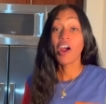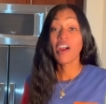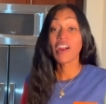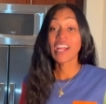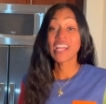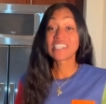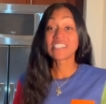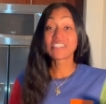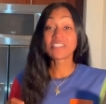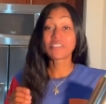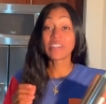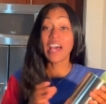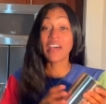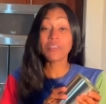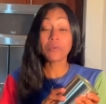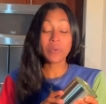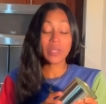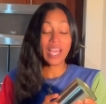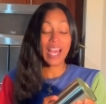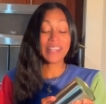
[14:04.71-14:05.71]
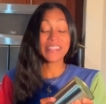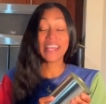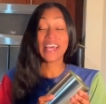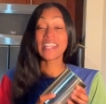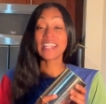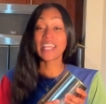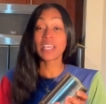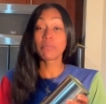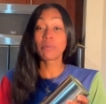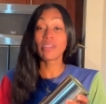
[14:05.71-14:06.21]
right, so now that we got that
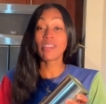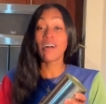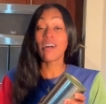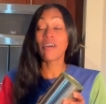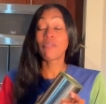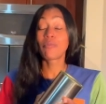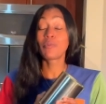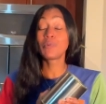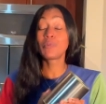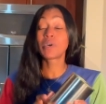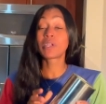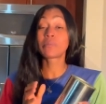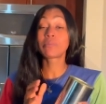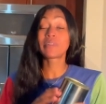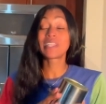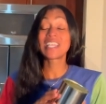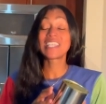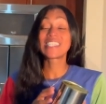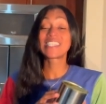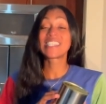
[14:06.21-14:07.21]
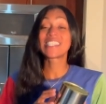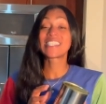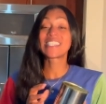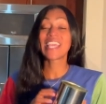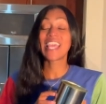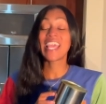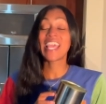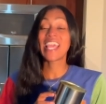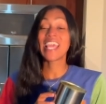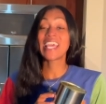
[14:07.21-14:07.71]
label off, we want to place this
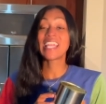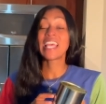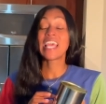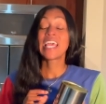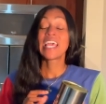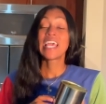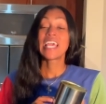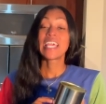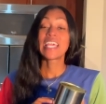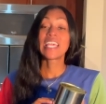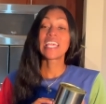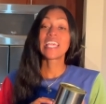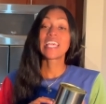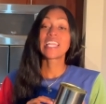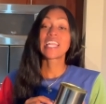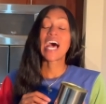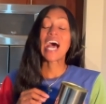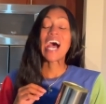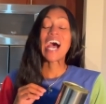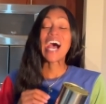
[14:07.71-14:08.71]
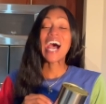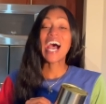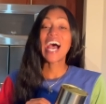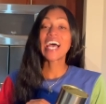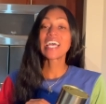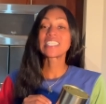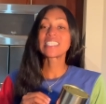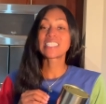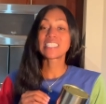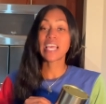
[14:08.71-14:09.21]
can in
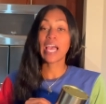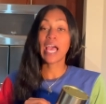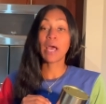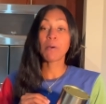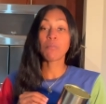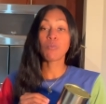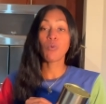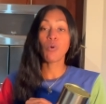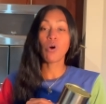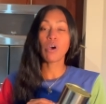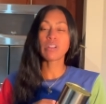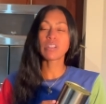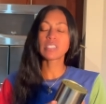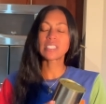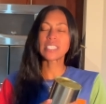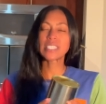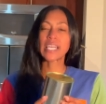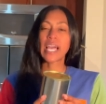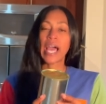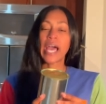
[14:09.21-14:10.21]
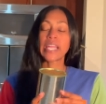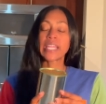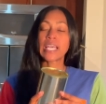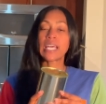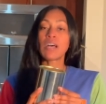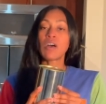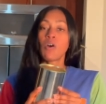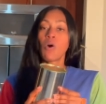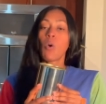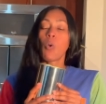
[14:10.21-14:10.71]
hot tap water to kind of
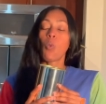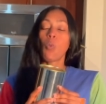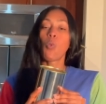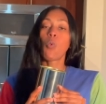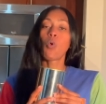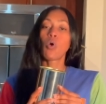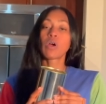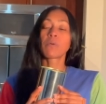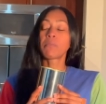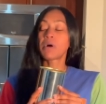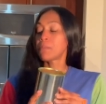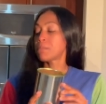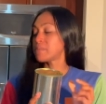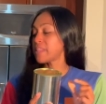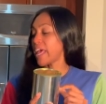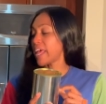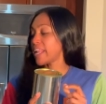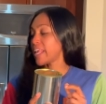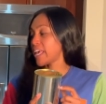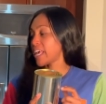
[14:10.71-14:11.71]
warm up that